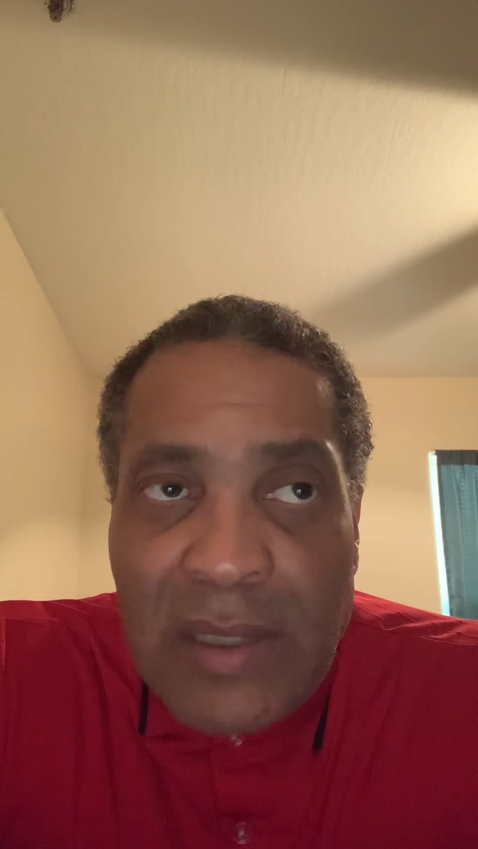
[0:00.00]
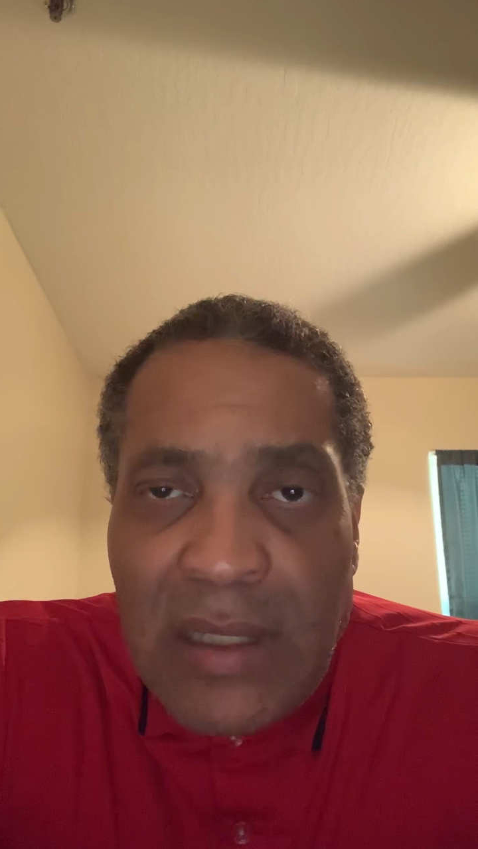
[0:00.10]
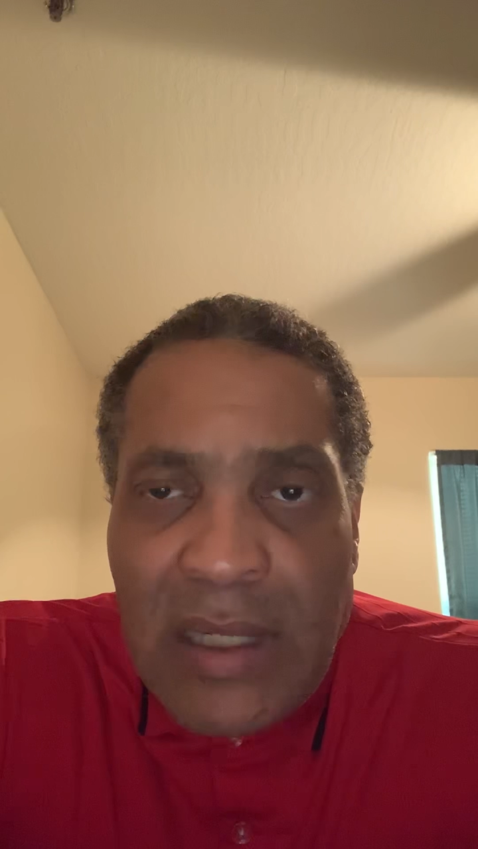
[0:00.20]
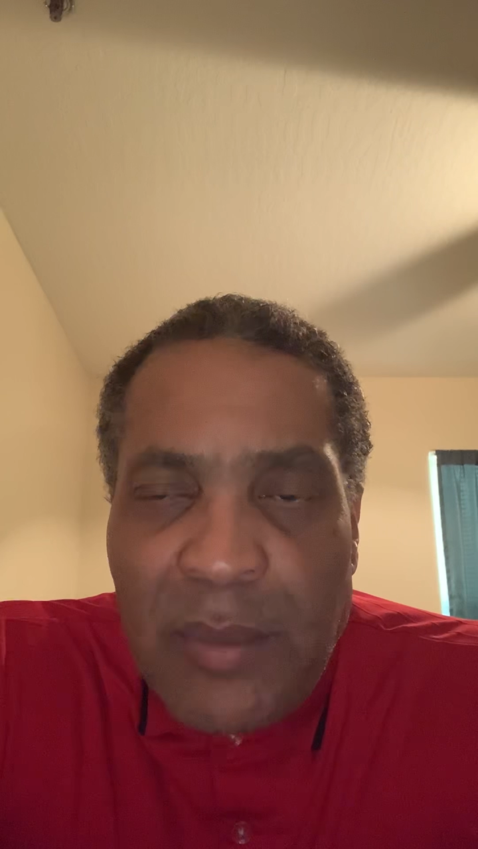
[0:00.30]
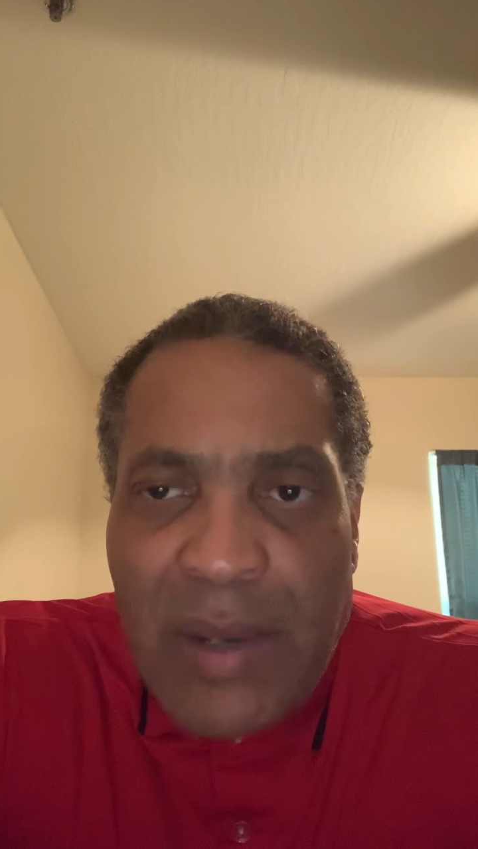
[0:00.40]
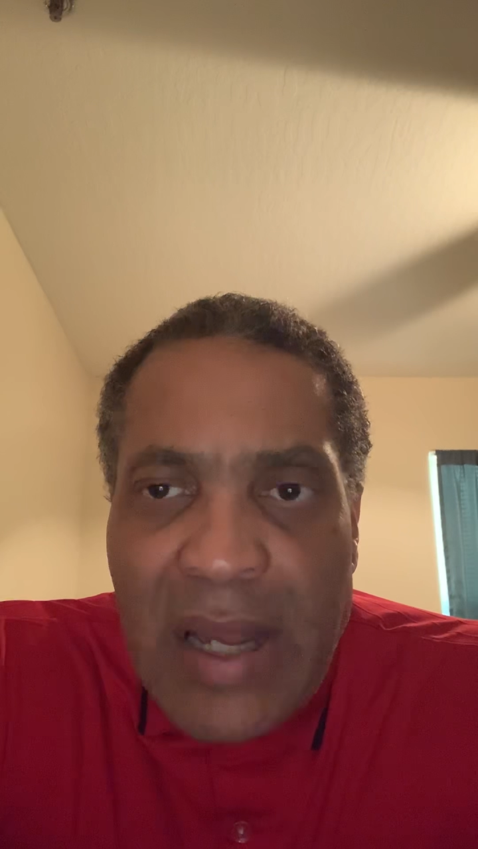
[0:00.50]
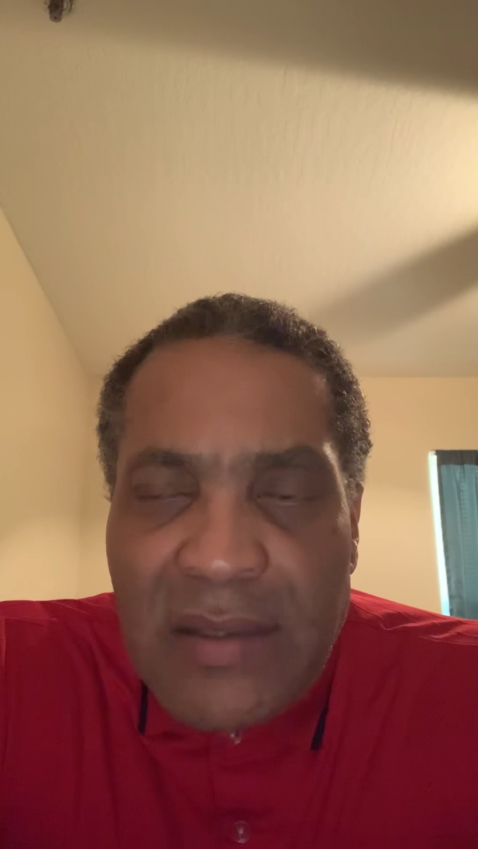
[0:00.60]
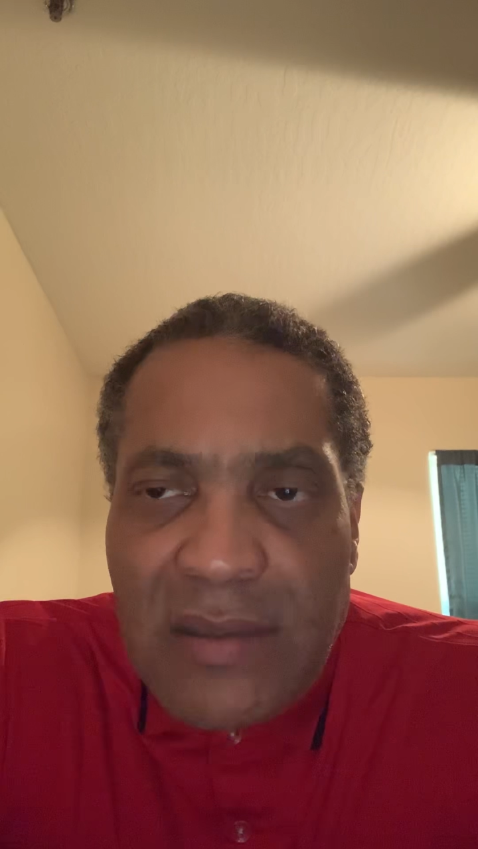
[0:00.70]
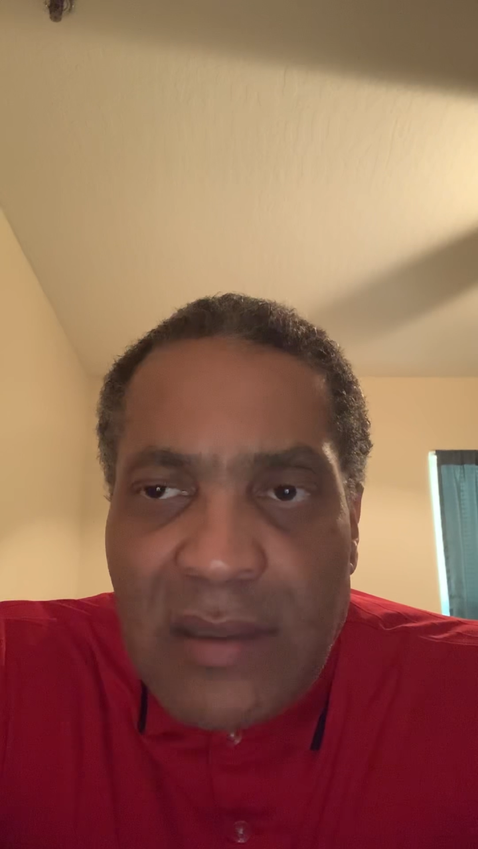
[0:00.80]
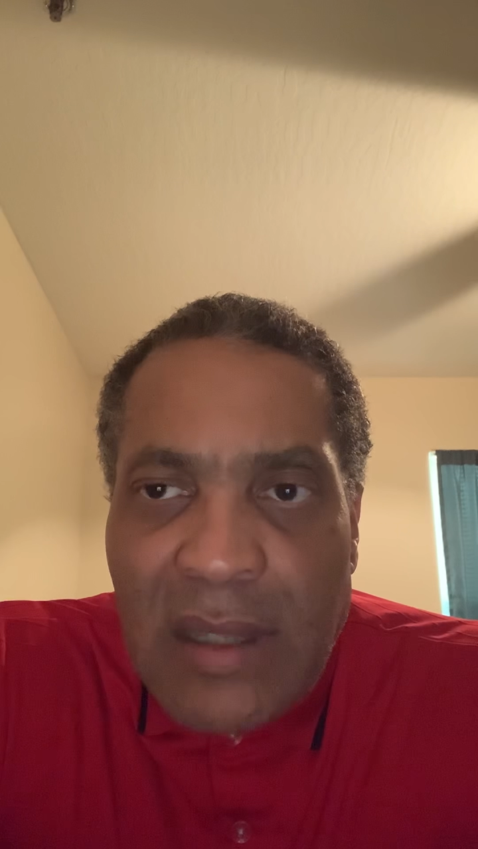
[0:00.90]
in any
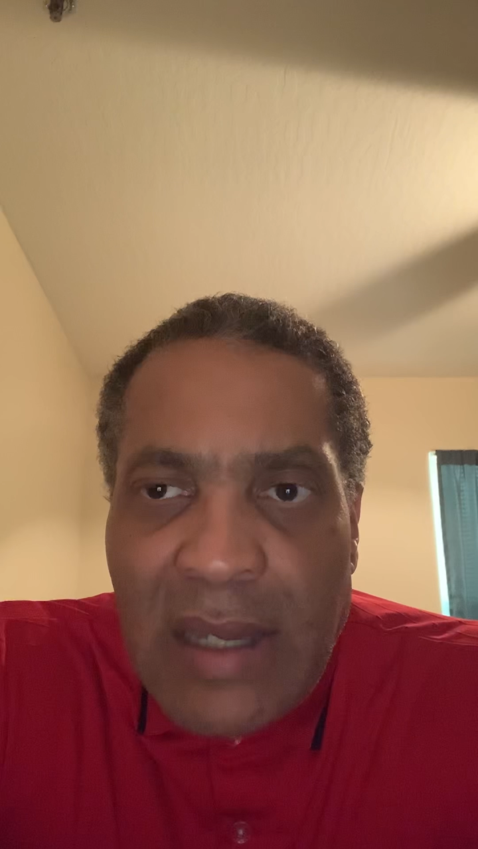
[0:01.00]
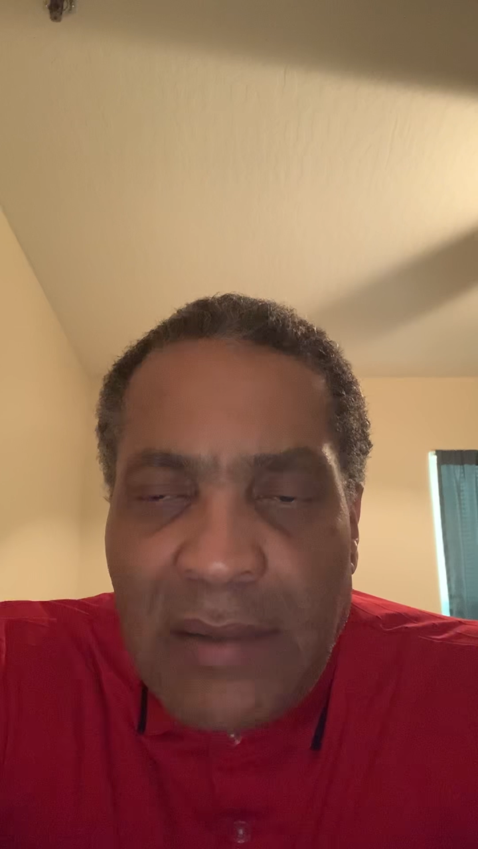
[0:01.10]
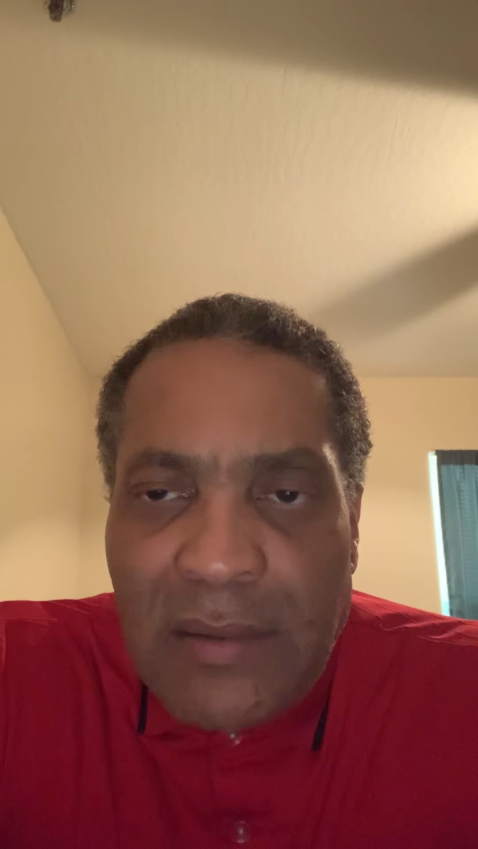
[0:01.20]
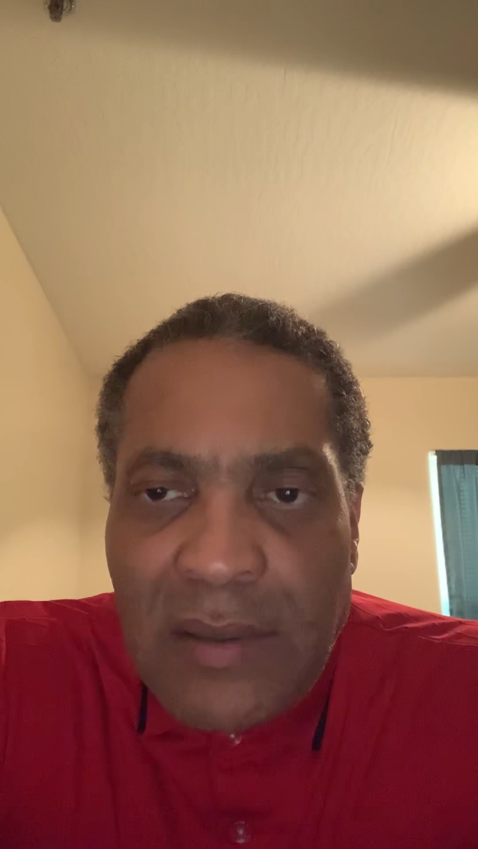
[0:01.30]
policy that